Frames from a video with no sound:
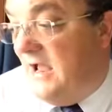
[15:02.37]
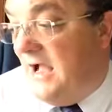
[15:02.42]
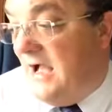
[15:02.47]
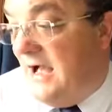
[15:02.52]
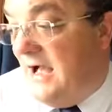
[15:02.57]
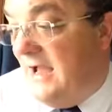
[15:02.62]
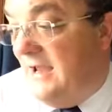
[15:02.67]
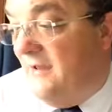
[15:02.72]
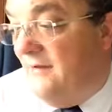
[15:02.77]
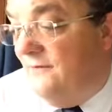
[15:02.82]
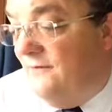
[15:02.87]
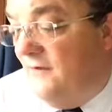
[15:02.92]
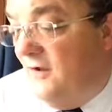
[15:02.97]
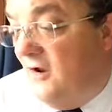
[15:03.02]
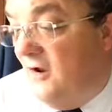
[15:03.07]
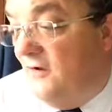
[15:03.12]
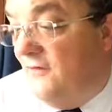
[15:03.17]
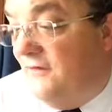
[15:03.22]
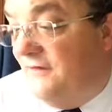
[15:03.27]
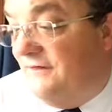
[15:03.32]
I have
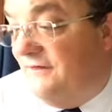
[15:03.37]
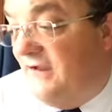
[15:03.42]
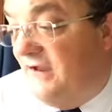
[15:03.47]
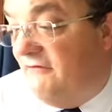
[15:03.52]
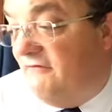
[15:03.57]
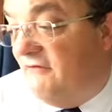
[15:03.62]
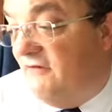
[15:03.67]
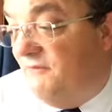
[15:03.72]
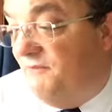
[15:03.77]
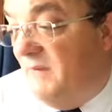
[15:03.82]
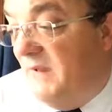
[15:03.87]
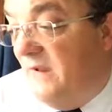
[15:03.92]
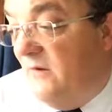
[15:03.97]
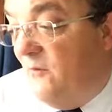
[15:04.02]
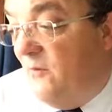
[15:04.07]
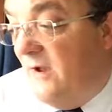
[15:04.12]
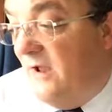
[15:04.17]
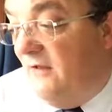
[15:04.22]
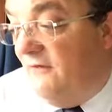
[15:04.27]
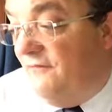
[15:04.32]
learned the secret of
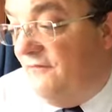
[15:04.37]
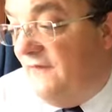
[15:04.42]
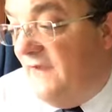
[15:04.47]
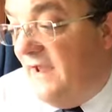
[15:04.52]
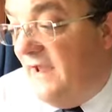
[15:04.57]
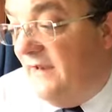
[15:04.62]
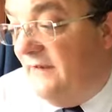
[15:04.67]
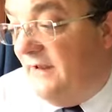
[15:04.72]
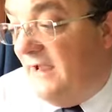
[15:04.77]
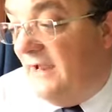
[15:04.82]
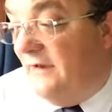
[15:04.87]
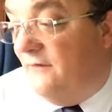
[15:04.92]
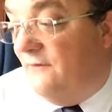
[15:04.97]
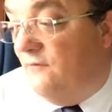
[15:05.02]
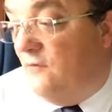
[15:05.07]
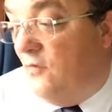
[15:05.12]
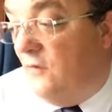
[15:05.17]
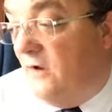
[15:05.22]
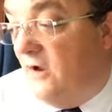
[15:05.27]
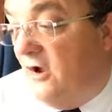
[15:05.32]
being well fed and
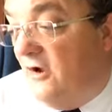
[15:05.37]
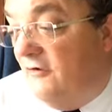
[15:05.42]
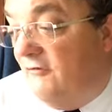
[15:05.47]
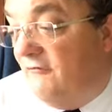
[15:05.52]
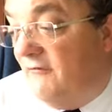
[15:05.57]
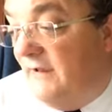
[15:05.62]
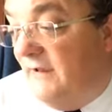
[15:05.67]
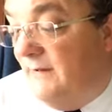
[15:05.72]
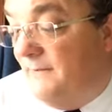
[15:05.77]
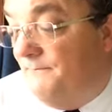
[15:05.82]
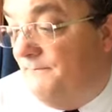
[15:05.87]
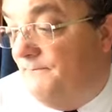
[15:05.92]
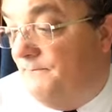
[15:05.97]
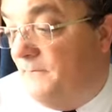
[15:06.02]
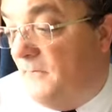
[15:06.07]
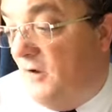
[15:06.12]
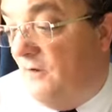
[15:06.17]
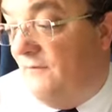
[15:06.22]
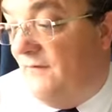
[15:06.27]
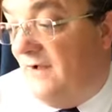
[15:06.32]
of going hungry,
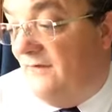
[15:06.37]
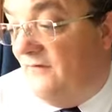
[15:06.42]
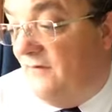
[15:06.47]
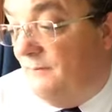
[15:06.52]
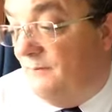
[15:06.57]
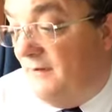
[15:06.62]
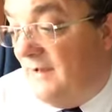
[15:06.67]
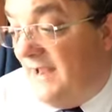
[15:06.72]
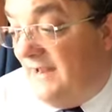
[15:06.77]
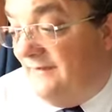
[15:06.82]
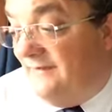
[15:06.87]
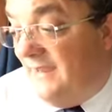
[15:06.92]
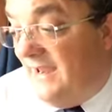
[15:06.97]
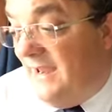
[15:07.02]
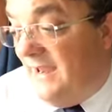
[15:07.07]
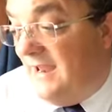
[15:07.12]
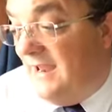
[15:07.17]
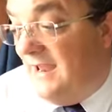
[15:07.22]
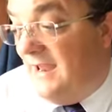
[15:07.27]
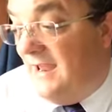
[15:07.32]
of having
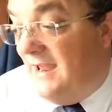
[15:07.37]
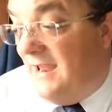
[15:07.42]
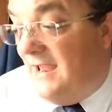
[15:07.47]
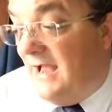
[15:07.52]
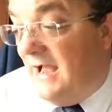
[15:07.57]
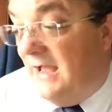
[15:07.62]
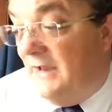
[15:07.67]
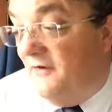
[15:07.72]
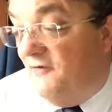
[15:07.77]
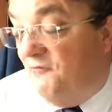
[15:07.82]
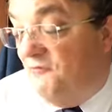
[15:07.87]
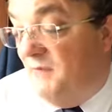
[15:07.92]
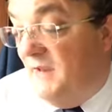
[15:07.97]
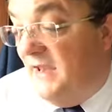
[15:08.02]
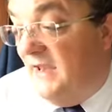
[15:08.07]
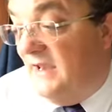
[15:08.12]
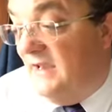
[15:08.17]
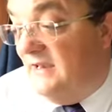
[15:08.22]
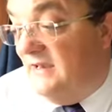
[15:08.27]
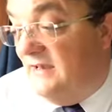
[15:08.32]
plenty and of
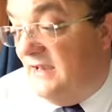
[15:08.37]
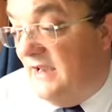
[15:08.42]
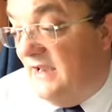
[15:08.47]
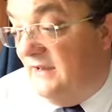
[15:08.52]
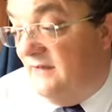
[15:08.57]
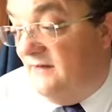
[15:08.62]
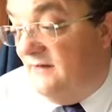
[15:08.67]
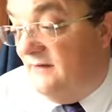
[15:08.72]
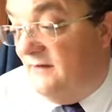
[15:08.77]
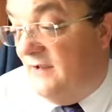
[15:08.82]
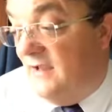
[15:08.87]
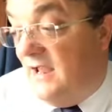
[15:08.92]
being in need.